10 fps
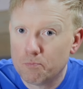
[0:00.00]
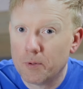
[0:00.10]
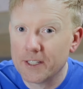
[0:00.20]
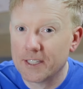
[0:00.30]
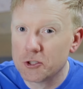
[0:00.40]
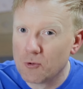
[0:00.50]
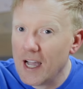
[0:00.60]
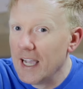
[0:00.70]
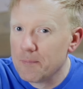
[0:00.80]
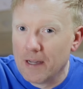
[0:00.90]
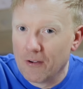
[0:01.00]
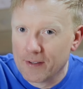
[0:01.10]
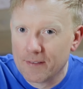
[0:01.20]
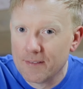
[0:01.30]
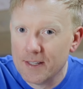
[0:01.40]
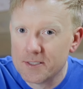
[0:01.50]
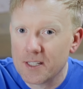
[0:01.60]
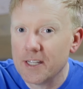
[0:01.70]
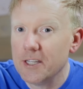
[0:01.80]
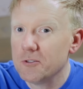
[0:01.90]
but the drag about it is
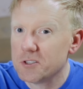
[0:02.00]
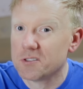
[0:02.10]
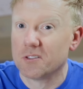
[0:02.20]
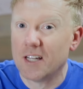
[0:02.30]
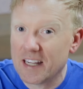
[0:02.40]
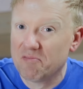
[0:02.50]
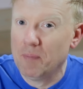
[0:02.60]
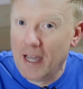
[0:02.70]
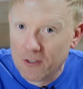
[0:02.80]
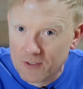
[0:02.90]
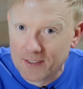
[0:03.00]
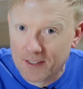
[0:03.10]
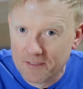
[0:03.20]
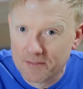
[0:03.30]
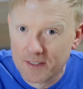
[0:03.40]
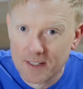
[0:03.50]
that it uses a lot of battery life.